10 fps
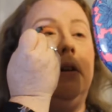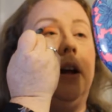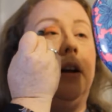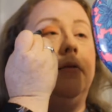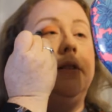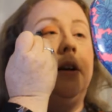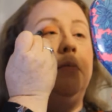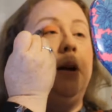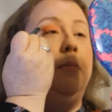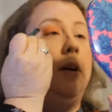and I've done
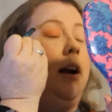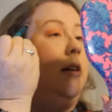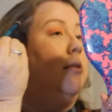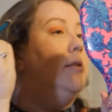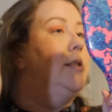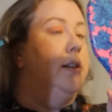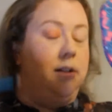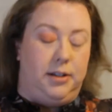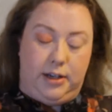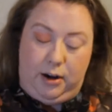my brows
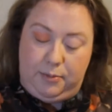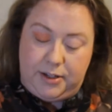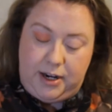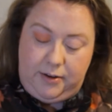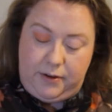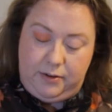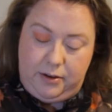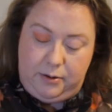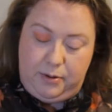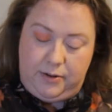to help save you a
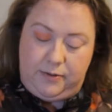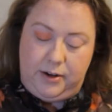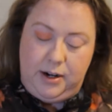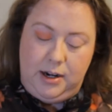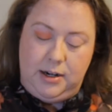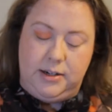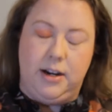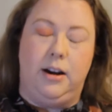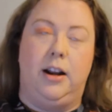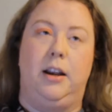little bit of
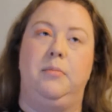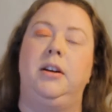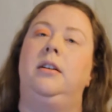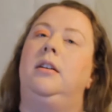time.